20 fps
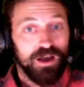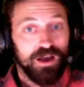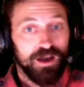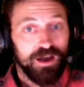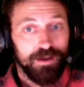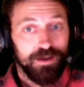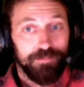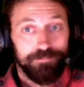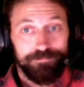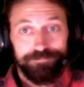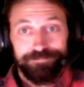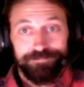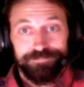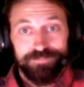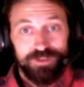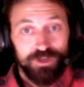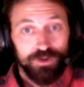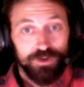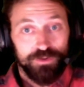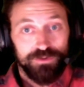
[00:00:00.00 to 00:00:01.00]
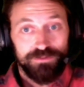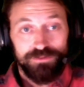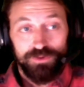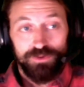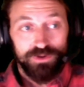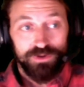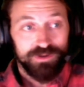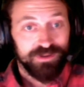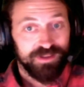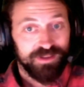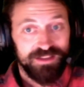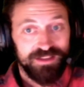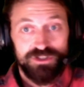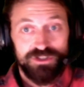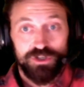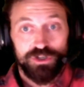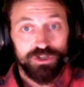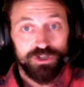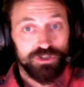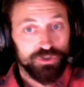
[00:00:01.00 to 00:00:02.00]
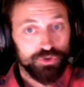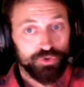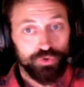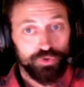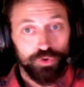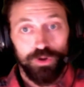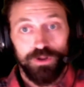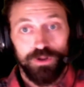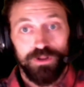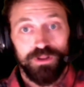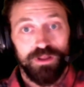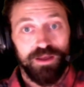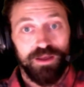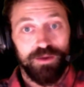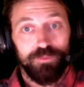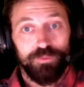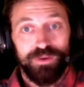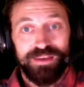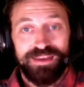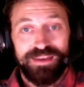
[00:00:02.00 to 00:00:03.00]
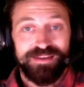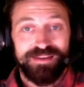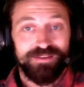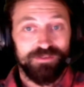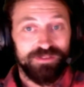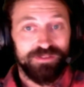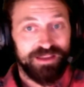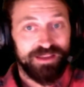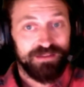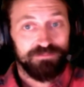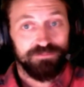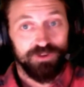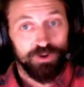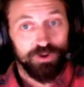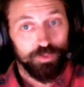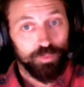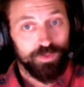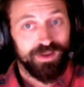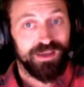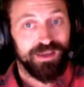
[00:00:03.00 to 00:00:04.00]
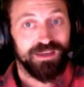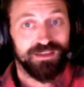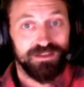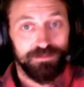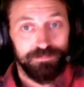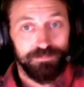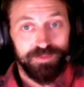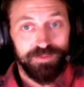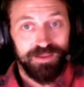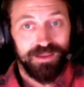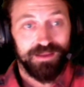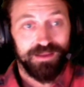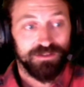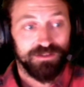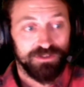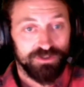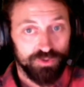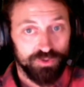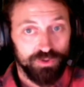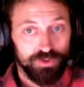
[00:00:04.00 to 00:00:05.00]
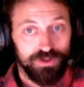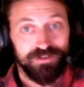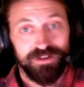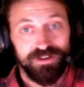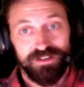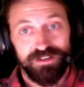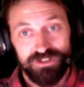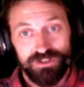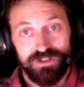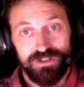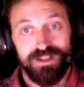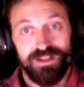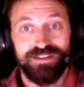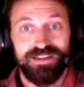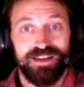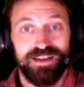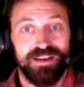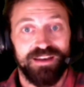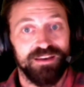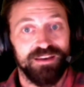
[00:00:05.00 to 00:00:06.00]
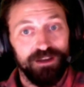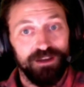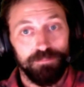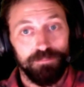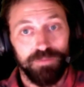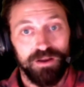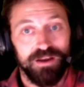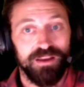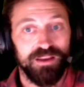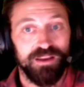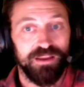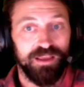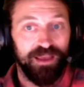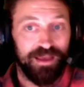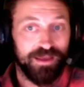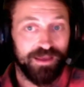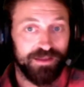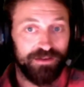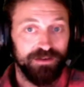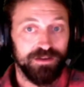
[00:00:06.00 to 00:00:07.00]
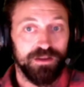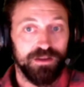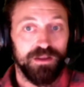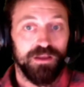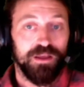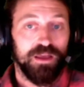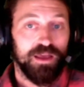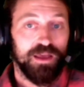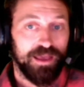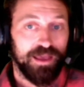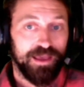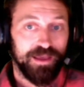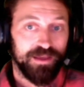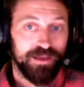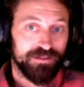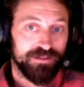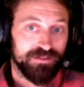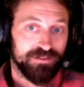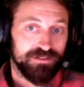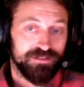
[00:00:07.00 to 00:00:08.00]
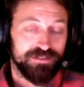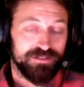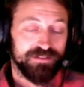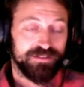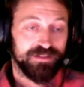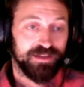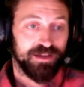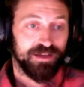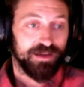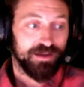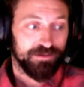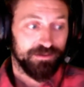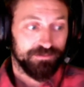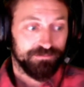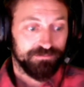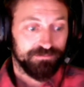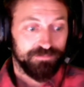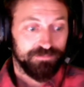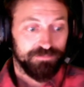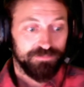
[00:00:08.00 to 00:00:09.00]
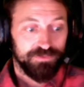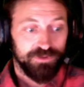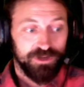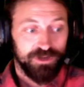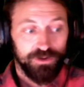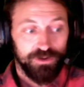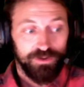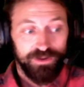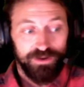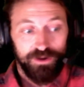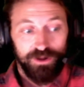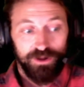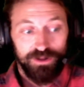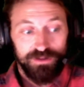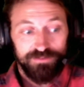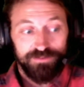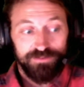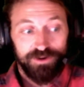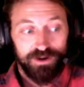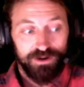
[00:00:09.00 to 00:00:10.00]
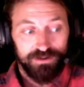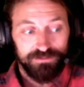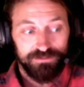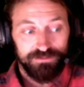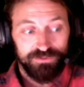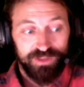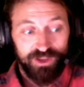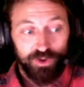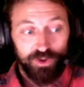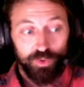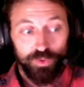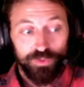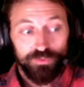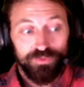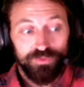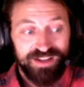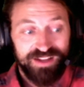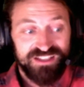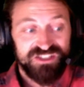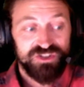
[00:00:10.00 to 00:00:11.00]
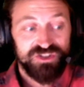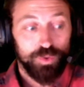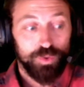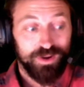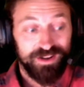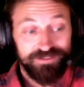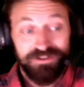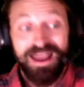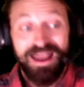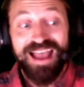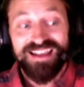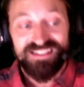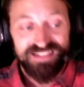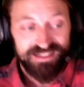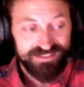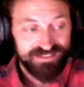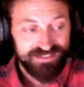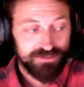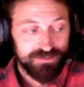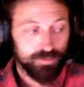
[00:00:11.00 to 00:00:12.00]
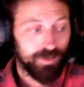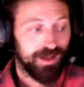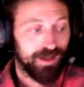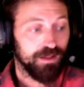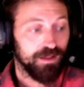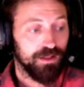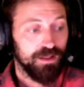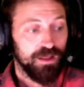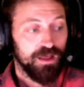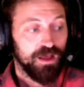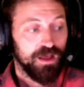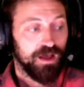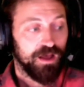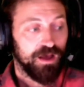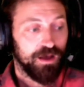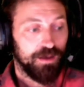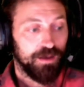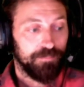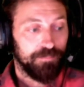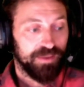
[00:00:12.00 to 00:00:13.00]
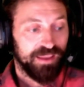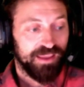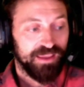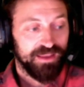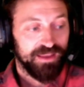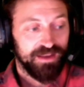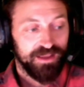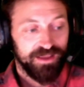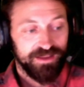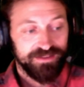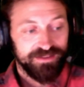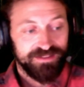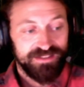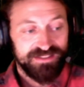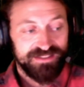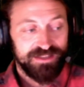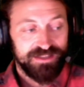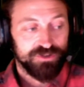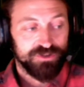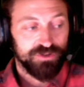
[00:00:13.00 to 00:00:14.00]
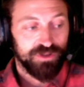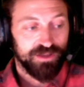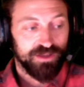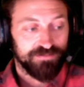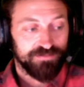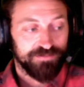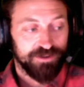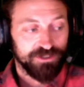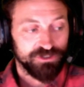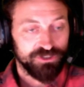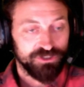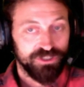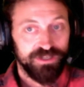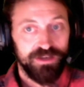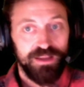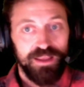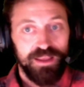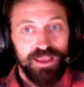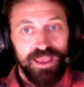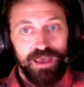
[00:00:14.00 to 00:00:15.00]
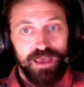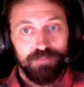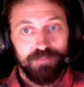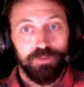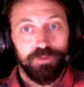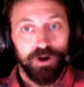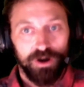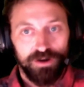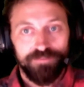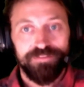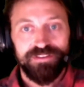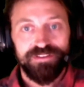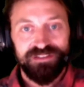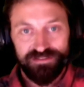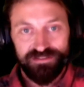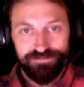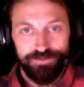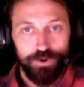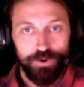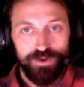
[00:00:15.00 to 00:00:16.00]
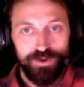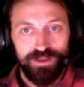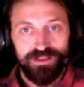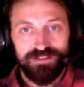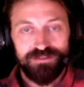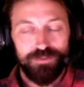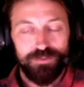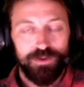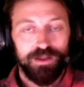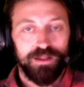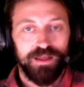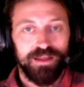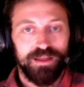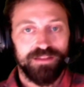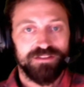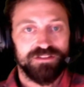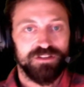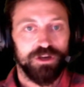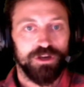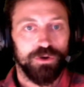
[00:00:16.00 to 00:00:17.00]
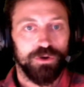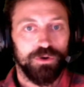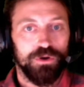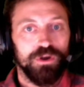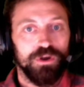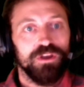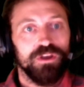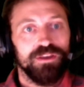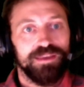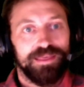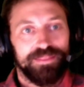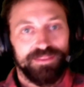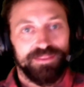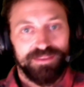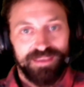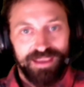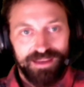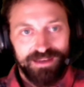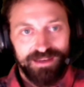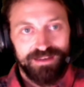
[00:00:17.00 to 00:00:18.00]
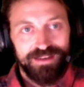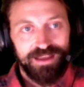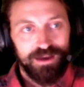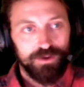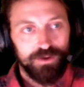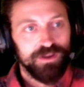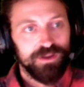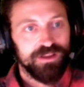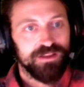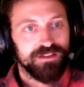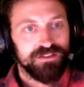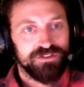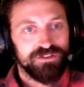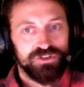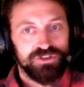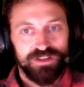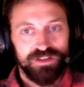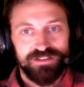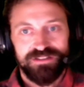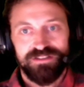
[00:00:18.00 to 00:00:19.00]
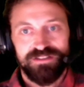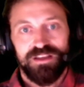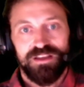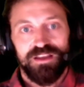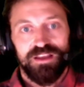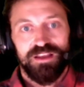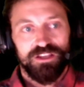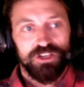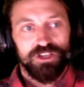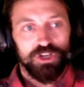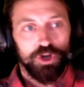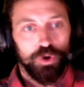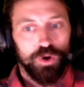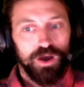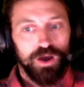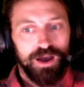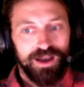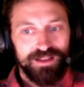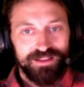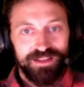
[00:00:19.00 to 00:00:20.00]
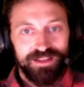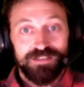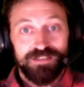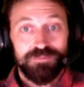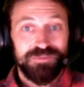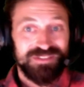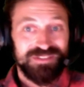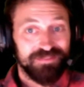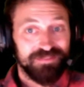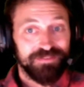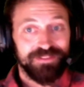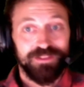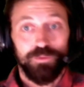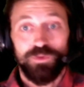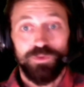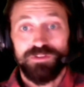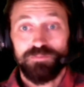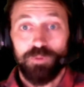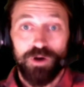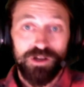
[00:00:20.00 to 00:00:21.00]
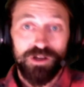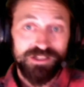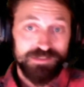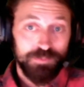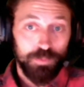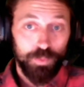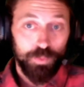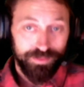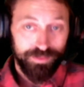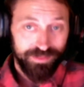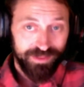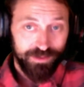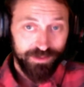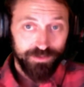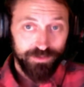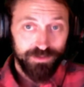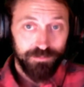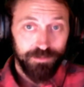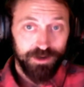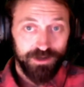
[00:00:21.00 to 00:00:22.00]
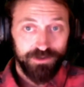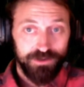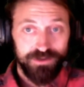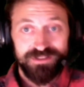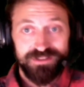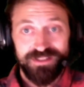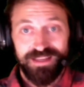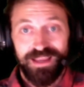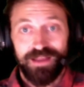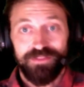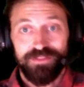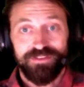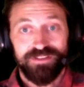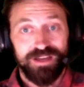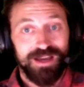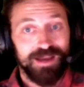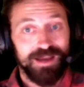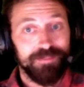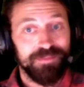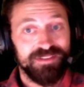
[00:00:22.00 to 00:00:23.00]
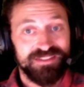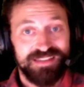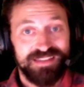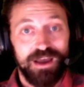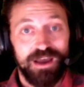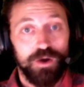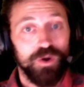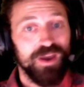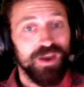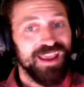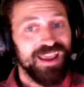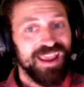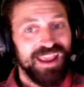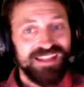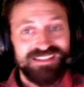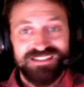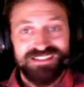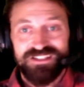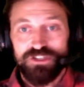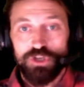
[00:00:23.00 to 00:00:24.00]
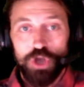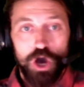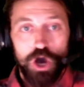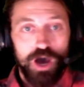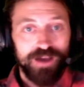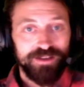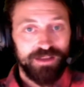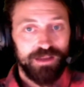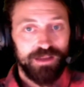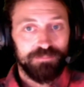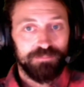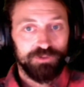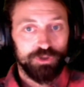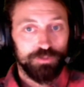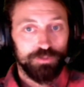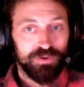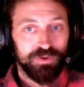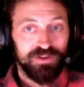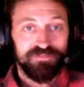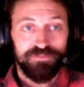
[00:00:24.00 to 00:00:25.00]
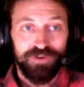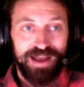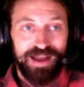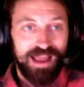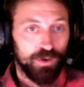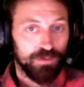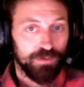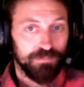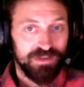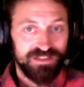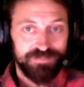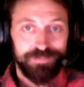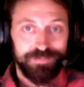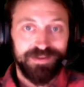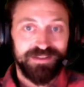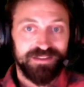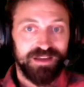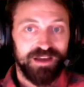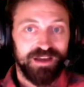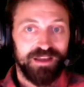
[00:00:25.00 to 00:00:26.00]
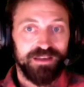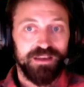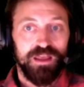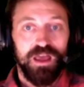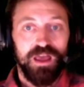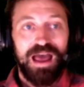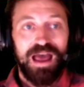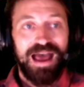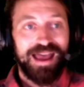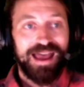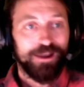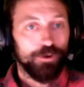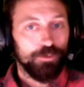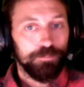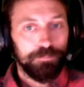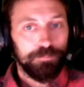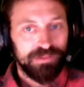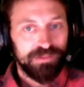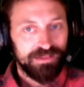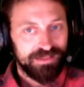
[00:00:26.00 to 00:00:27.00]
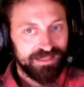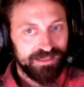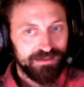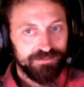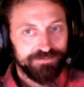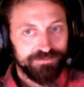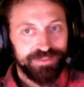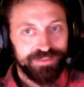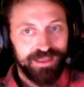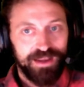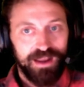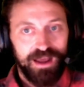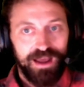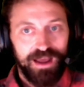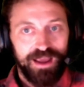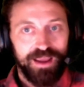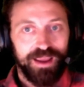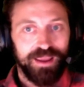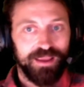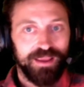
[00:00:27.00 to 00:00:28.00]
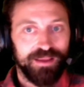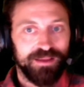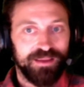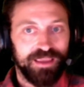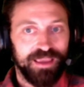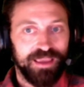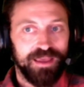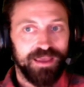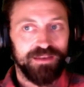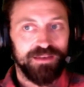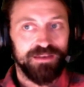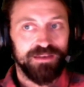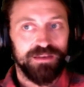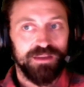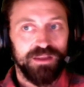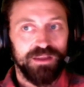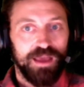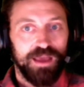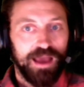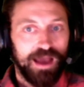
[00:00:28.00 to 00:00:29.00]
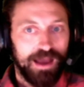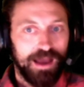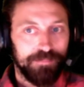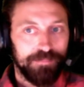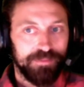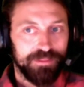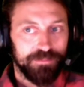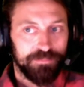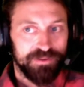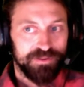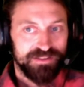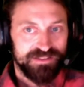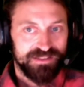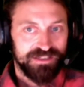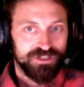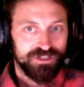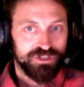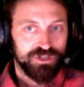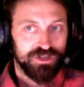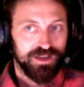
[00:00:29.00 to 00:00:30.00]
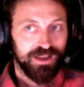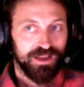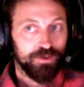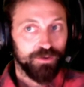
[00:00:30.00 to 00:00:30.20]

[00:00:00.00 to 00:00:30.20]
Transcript: Um, you know, your keys, your control. Uh, we need like you know we need to be in control of our digital identity, our money, and and uh, you know, and all of our like hold the rights to our different assets as well um, in a decentralized function. And part of this is voting as well. And so, yeah, the CanaDAO is just you know highlighting specifically what's possible with liquid democracy, how the time is now. It's not a blueprint for how it must be done. I don't believe that I can. I'm in the position.